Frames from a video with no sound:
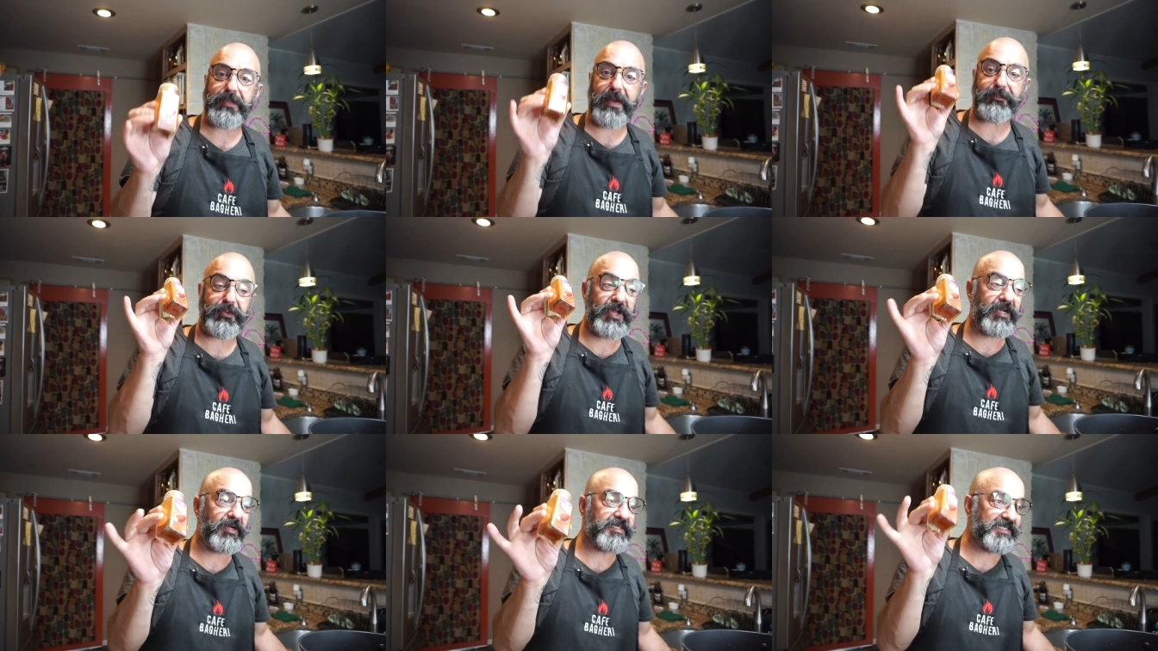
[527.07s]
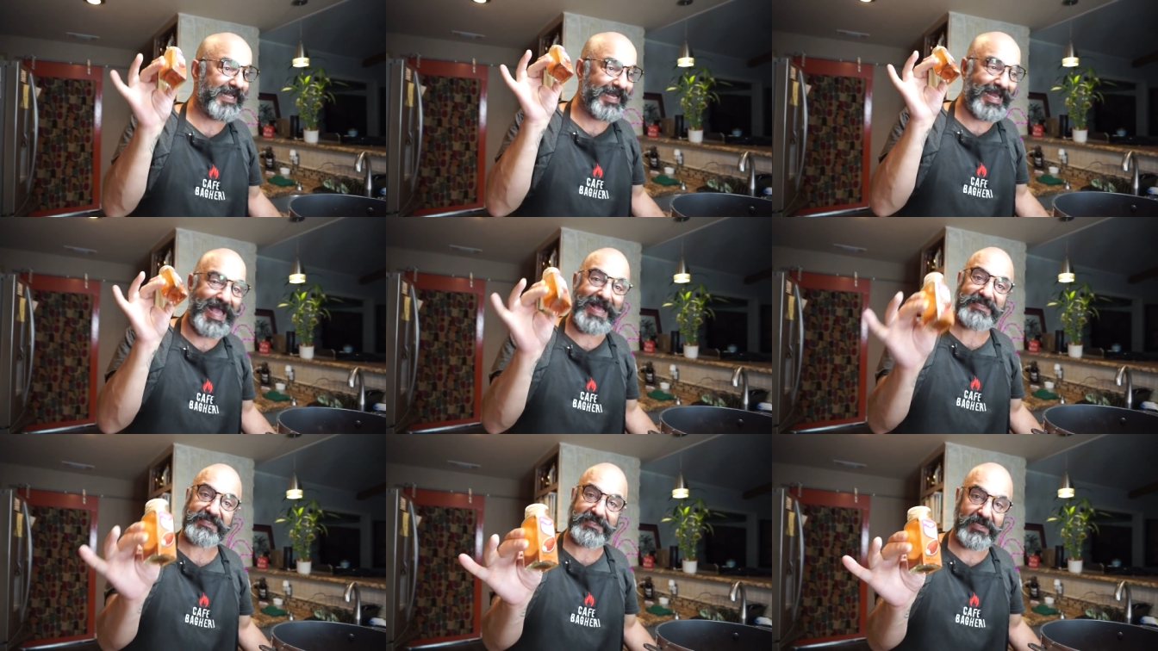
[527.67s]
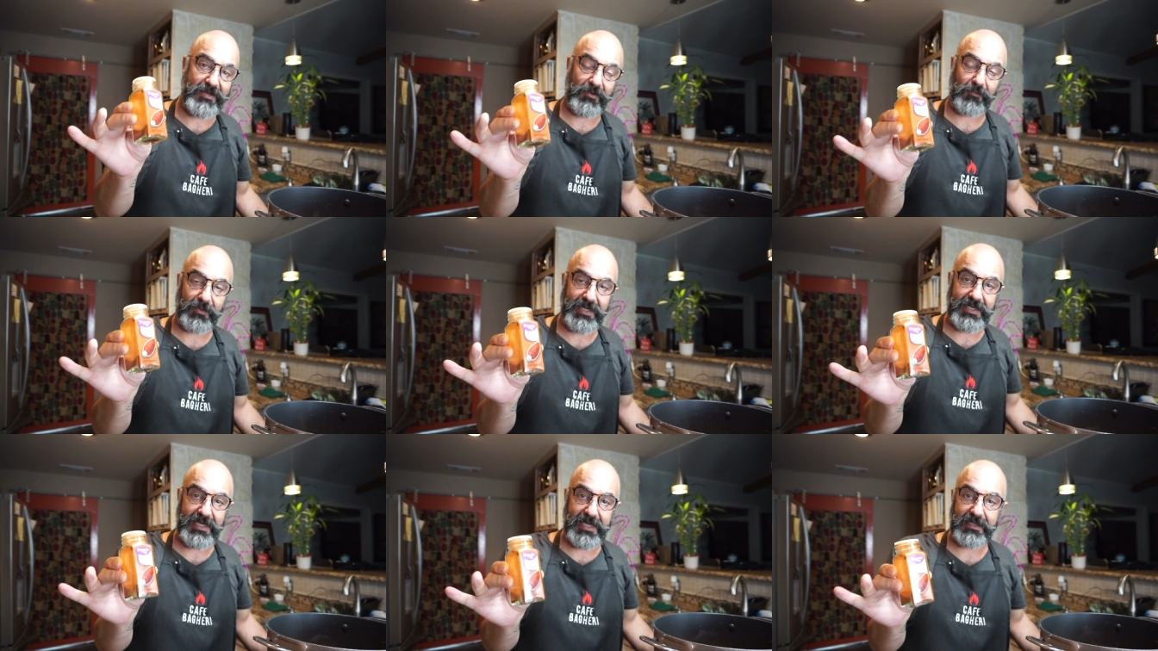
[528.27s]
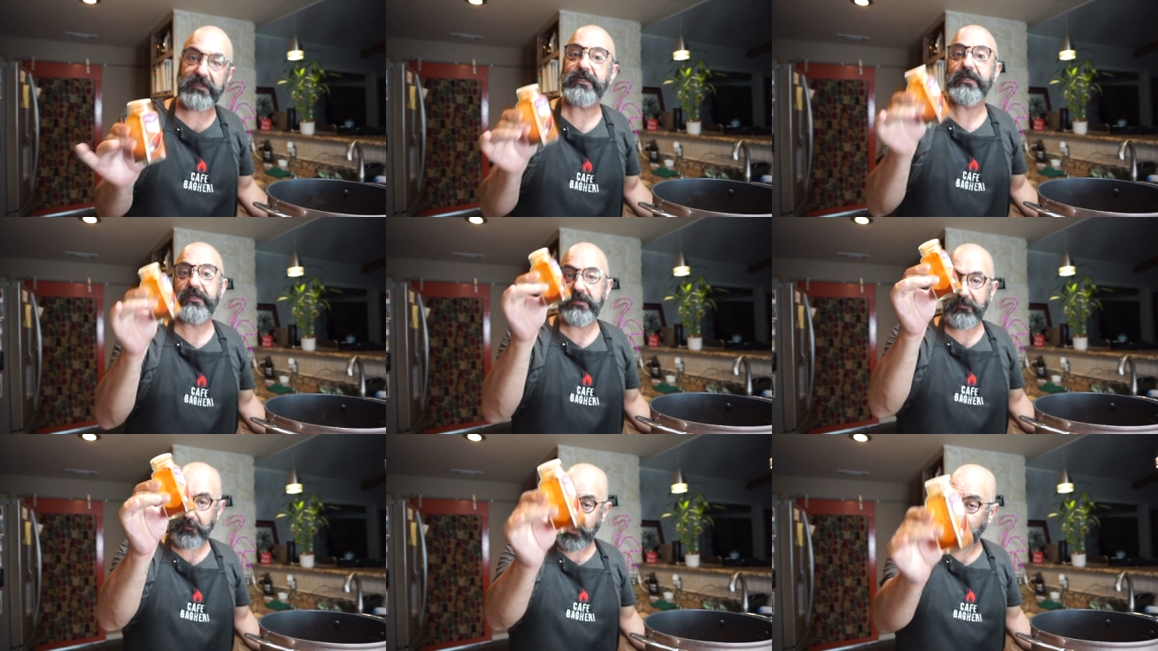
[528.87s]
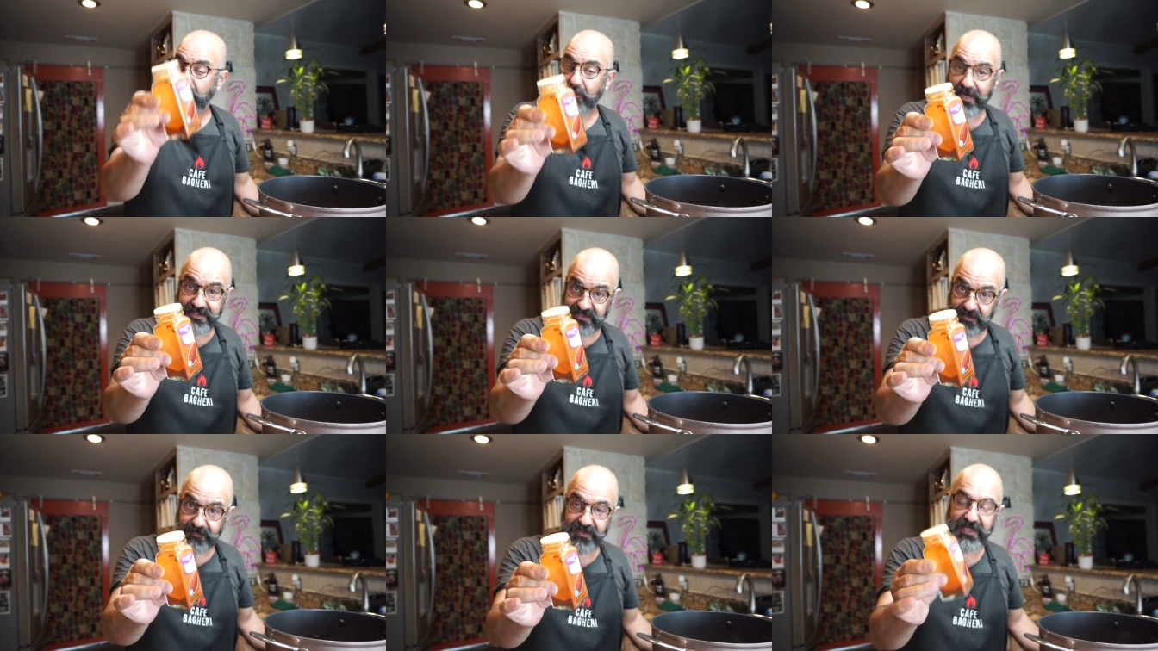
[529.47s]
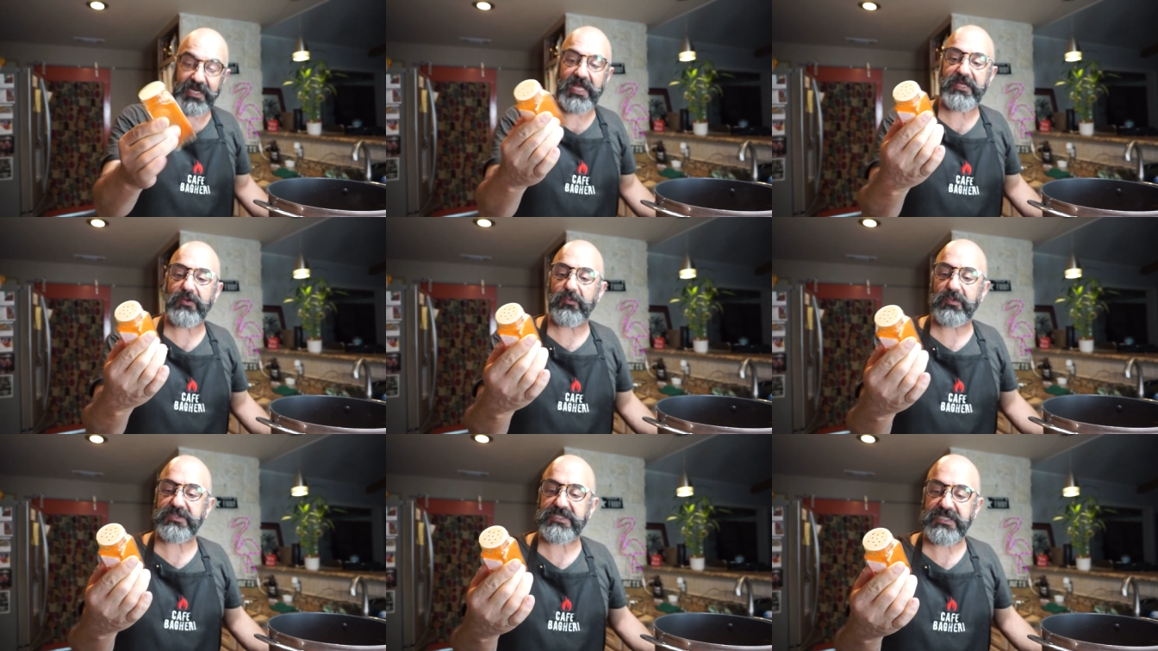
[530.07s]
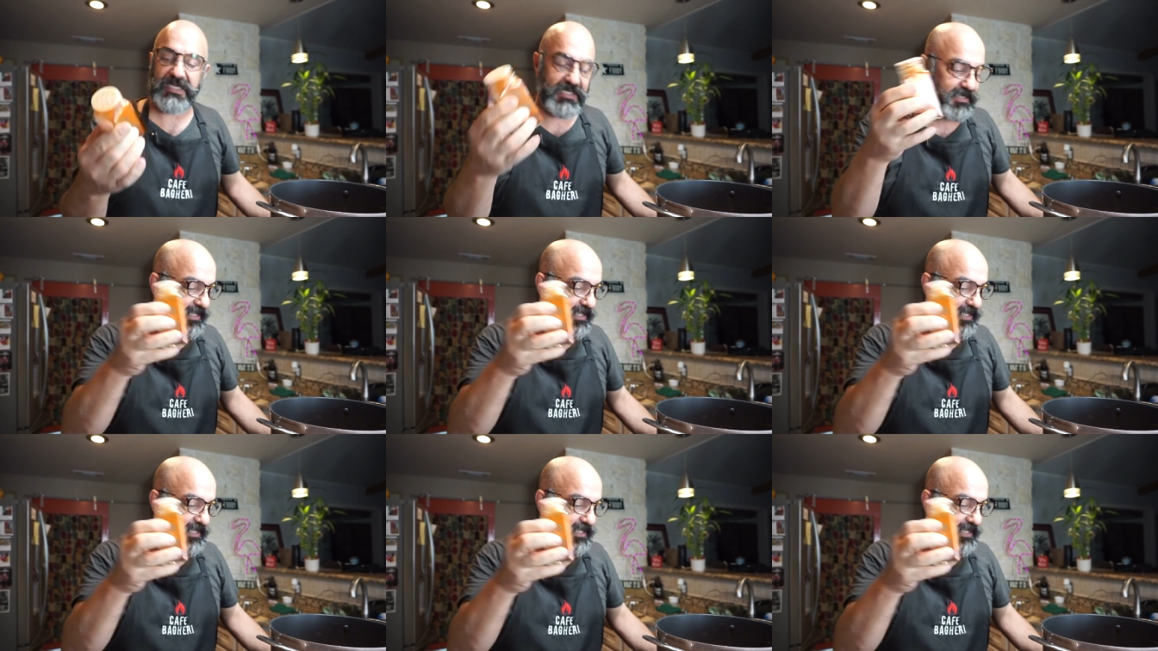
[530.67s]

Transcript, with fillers: Paprika is the last ingredient per recipe that you will see